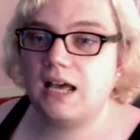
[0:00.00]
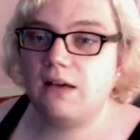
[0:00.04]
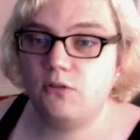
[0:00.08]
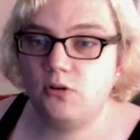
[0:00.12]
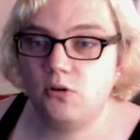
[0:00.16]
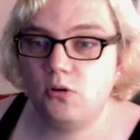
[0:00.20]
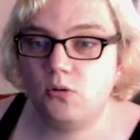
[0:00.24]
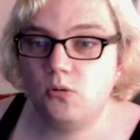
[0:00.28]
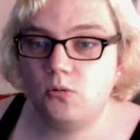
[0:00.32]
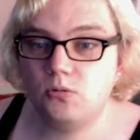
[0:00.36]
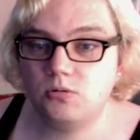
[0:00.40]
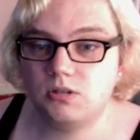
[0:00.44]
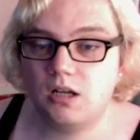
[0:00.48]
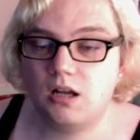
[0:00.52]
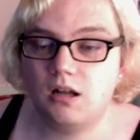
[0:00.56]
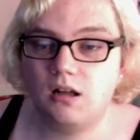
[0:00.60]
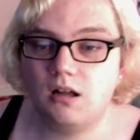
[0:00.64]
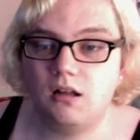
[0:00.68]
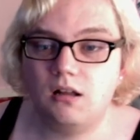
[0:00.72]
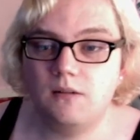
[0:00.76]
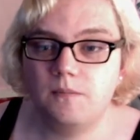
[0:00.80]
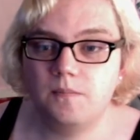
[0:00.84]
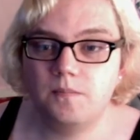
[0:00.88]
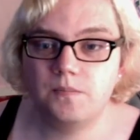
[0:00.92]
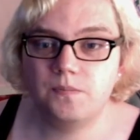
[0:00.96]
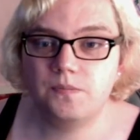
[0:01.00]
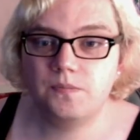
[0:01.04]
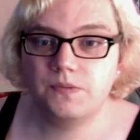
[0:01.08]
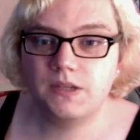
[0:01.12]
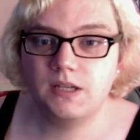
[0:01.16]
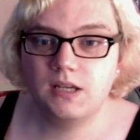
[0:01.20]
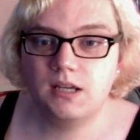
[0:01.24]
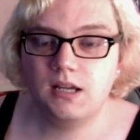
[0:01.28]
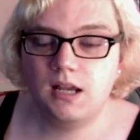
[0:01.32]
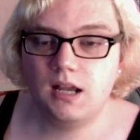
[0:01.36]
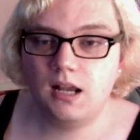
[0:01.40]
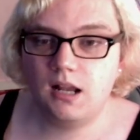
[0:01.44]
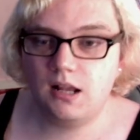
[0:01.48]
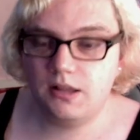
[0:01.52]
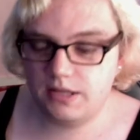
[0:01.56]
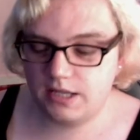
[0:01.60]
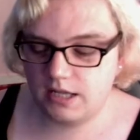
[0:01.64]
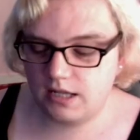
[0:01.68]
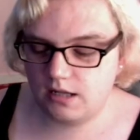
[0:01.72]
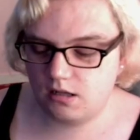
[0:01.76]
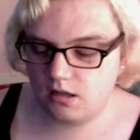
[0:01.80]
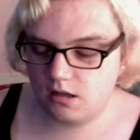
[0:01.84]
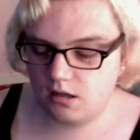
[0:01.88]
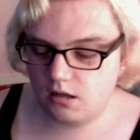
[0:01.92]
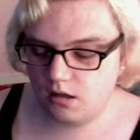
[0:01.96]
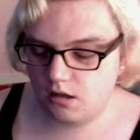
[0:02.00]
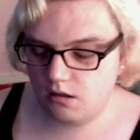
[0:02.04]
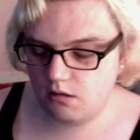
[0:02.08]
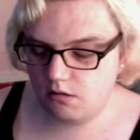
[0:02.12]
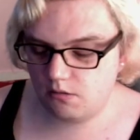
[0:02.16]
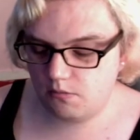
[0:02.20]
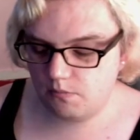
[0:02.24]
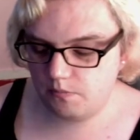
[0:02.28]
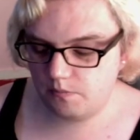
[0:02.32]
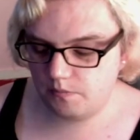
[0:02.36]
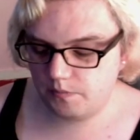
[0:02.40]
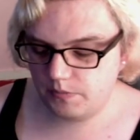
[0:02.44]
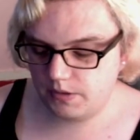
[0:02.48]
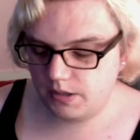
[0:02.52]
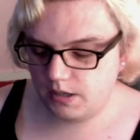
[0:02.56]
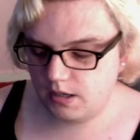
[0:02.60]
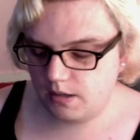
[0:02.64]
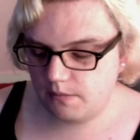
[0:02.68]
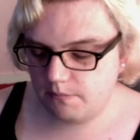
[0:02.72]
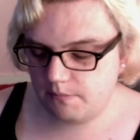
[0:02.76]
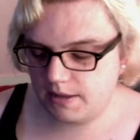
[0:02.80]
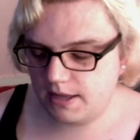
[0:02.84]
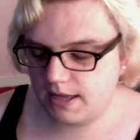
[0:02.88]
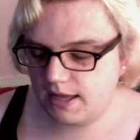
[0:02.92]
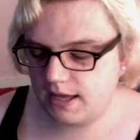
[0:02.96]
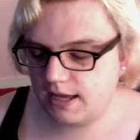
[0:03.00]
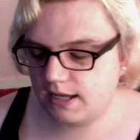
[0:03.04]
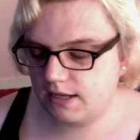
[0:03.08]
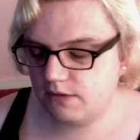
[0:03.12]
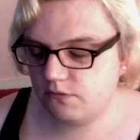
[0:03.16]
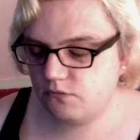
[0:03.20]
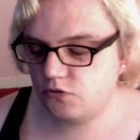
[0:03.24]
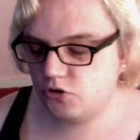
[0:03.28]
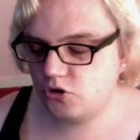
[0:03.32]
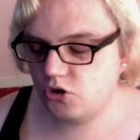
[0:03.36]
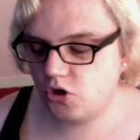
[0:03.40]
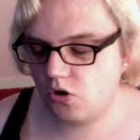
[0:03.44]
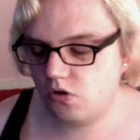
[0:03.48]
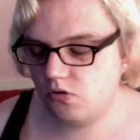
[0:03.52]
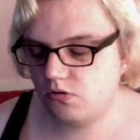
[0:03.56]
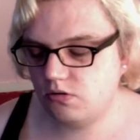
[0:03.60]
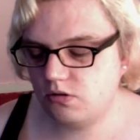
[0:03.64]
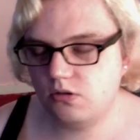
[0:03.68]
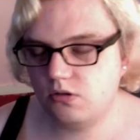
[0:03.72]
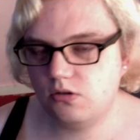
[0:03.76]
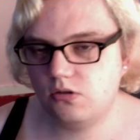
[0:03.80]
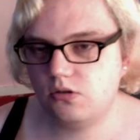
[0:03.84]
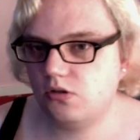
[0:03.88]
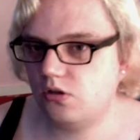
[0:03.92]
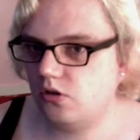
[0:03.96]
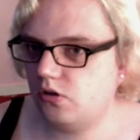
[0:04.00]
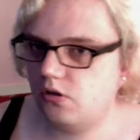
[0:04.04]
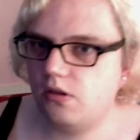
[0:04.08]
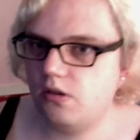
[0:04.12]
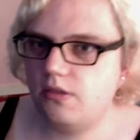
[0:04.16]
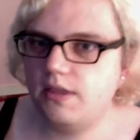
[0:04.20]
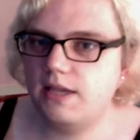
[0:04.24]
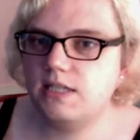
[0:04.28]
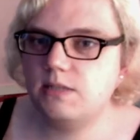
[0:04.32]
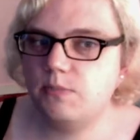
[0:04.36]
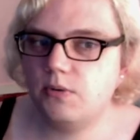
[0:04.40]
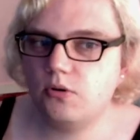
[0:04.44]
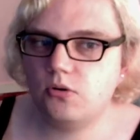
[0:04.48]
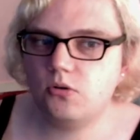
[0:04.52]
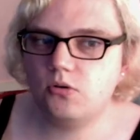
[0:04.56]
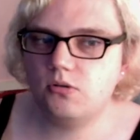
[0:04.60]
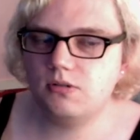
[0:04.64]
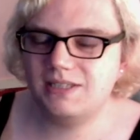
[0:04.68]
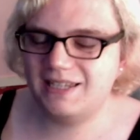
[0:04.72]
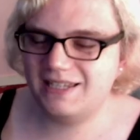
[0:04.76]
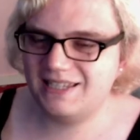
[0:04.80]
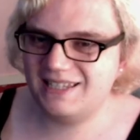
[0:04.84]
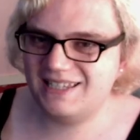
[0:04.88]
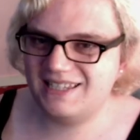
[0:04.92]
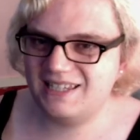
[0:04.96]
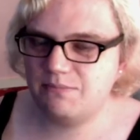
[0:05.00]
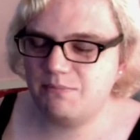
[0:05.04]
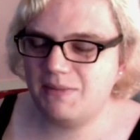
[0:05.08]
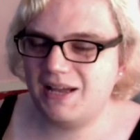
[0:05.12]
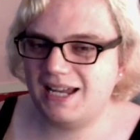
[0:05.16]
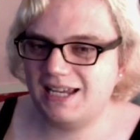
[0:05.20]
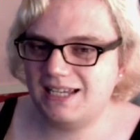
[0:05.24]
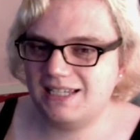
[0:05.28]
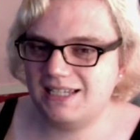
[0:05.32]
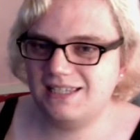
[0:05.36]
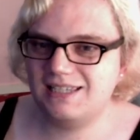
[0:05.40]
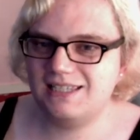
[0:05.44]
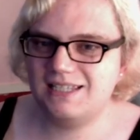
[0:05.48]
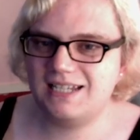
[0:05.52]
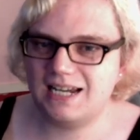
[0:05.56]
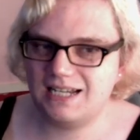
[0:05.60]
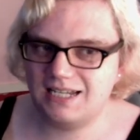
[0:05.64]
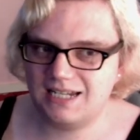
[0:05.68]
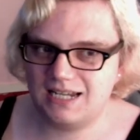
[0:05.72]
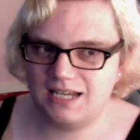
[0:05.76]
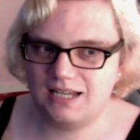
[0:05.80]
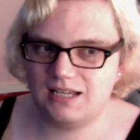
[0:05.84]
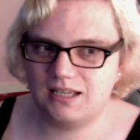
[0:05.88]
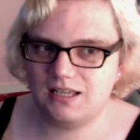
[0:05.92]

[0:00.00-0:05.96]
an altar and that lot. But I've chosen to do this because this is my aesthetic.